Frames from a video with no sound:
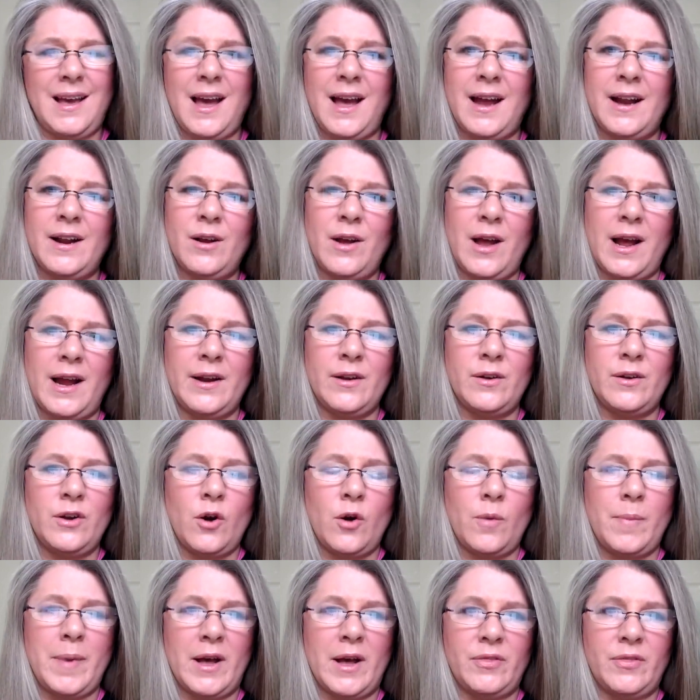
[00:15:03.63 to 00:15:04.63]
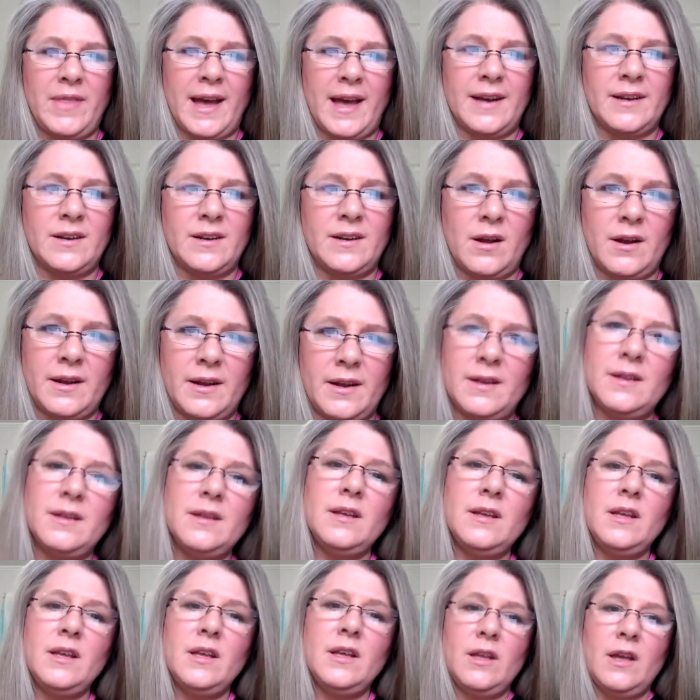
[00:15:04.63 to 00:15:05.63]
i don't i don't know about that donna
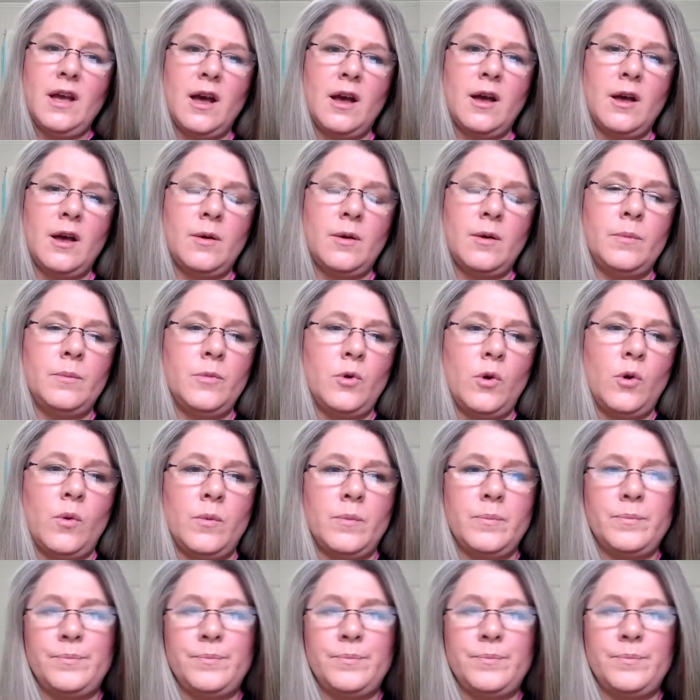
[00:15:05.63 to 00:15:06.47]
um